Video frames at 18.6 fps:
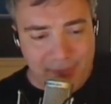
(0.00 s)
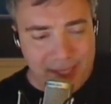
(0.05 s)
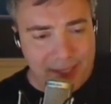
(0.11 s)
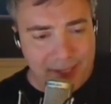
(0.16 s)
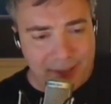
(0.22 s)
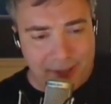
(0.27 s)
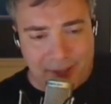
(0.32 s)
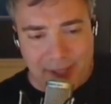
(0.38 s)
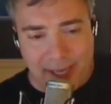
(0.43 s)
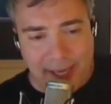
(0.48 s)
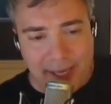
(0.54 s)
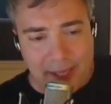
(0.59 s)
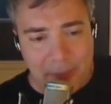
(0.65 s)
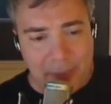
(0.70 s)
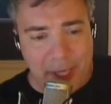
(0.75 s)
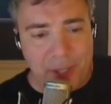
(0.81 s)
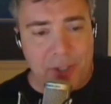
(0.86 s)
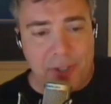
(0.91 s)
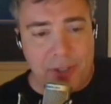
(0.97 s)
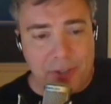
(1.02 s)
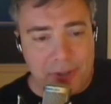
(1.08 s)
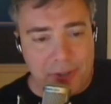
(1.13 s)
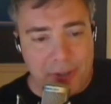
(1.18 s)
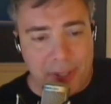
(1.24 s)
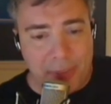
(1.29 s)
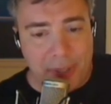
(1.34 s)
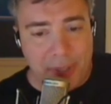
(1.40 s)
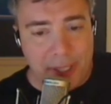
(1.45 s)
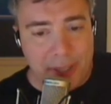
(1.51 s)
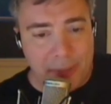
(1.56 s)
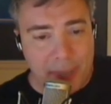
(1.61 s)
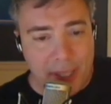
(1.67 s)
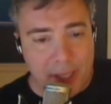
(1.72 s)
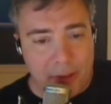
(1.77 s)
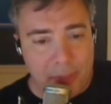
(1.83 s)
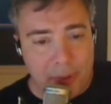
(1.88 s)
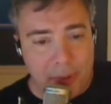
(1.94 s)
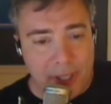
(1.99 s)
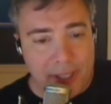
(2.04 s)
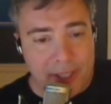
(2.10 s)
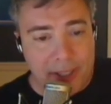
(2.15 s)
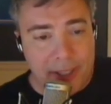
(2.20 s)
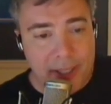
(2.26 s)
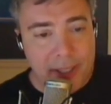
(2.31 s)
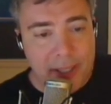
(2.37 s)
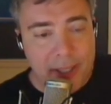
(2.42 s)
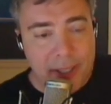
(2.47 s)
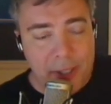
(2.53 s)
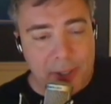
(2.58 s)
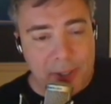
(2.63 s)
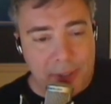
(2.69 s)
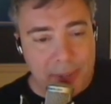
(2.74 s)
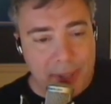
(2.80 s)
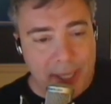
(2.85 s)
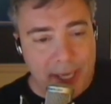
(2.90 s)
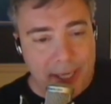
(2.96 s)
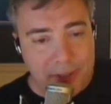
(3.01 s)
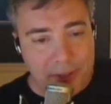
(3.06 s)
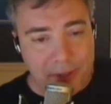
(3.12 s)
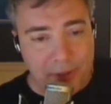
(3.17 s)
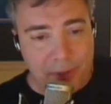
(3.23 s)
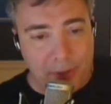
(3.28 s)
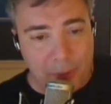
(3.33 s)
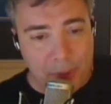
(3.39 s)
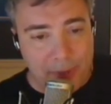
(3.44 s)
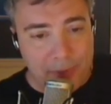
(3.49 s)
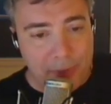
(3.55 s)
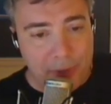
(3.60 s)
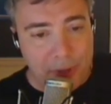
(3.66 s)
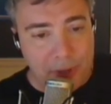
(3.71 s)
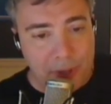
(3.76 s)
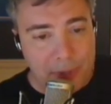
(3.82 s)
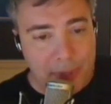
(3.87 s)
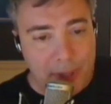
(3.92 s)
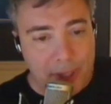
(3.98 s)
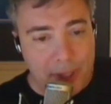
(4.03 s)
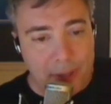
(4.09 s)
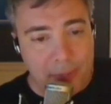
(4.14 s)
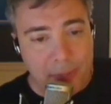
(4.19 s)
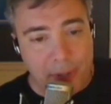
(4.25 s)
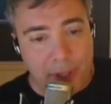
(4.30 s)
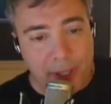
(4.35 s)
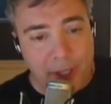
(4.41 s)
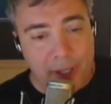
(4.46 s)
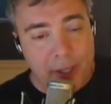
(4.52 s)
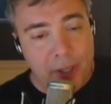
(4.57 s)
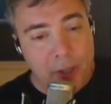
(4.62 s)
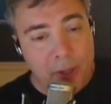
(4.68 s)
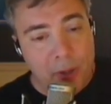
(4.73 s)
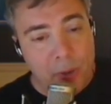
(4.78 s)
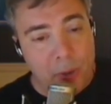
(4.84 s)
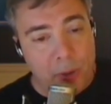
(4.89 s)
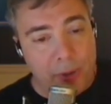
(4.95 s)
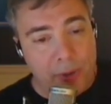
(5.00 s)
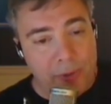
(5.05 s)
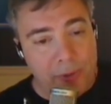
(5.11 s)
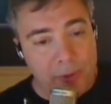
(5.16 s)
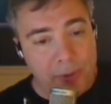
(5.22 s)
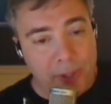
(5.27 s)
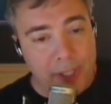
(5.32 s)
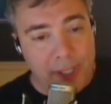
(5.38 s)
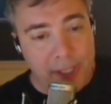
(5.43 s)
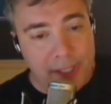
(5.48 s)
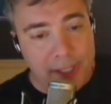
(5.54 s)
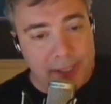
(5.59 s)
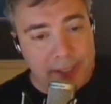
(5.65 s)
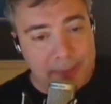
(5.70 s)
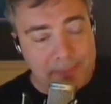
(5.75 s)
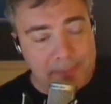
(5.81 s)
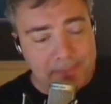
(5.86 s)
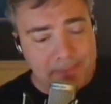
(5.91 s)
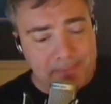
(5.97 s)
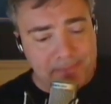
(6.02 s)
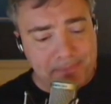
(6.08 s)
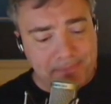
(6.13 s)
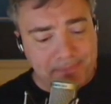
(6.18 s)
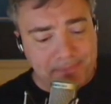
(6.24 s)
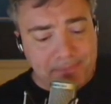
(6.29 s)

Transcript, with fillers: you know, let's say animations or something in PowerPoint, you can pass it through the web version of PowerPoint or through the um,